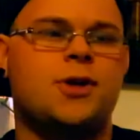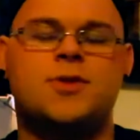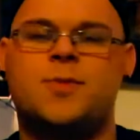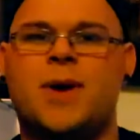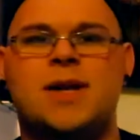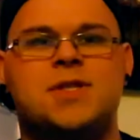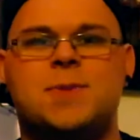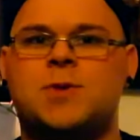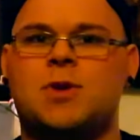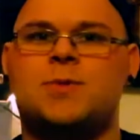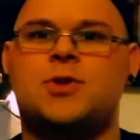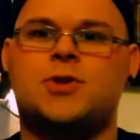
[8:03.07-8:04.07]
Use a paid
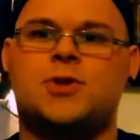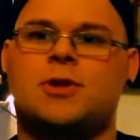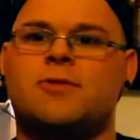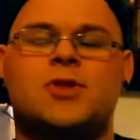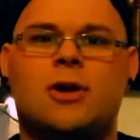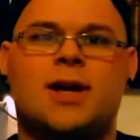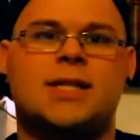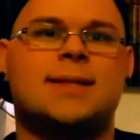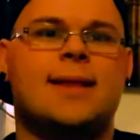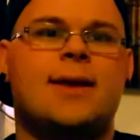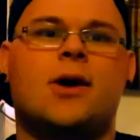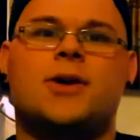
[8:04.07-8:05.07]
subscription service or ask
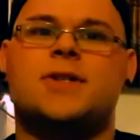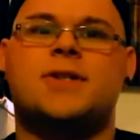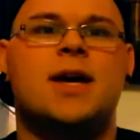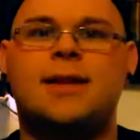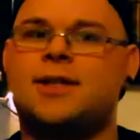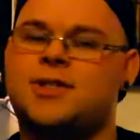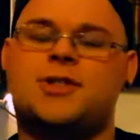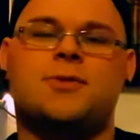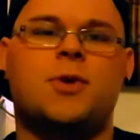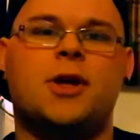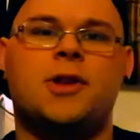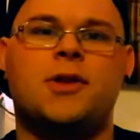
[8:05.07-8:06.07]
the artist. That's
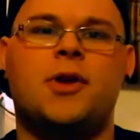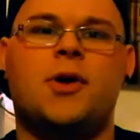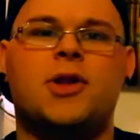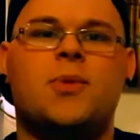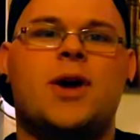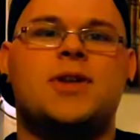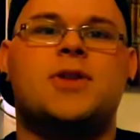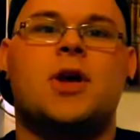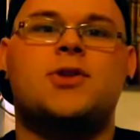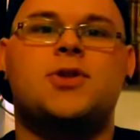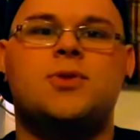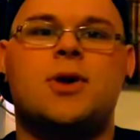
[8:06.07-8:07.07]
really the only way
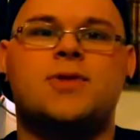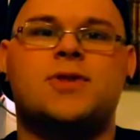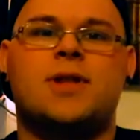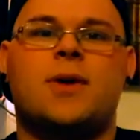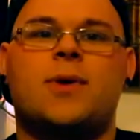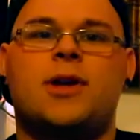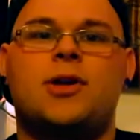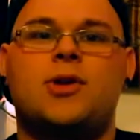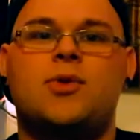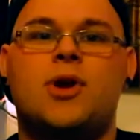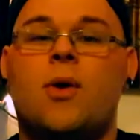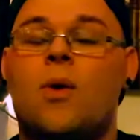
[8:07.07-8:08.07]
to go so that way
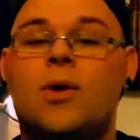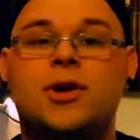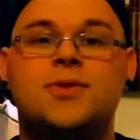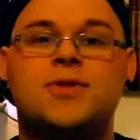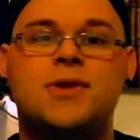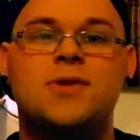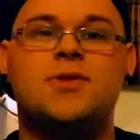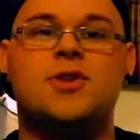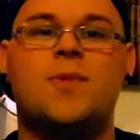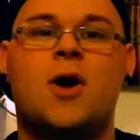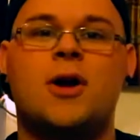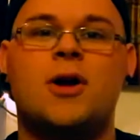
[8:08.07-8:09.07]
you know. Or use the
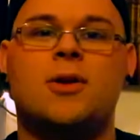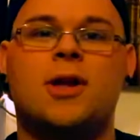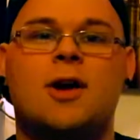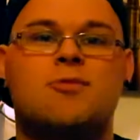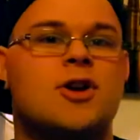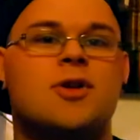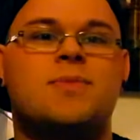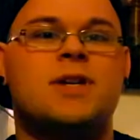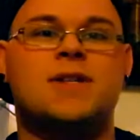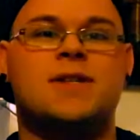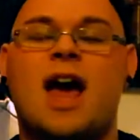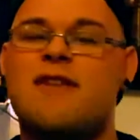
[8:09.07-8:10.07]
YouTube audio library
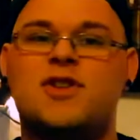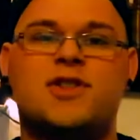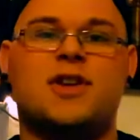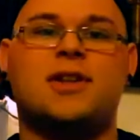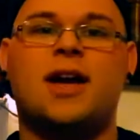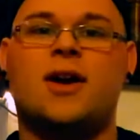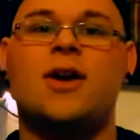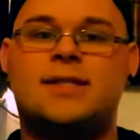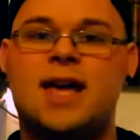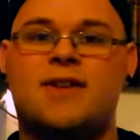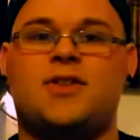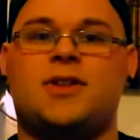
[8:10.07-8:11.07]
because everything there is
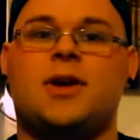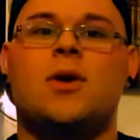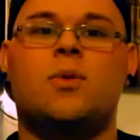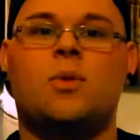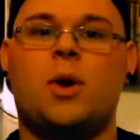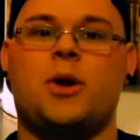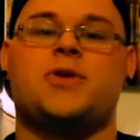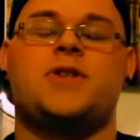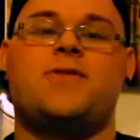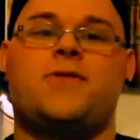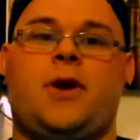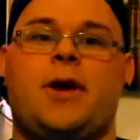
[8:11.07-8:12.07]
definitely
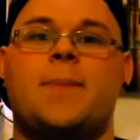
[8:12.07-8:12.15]
royalty free.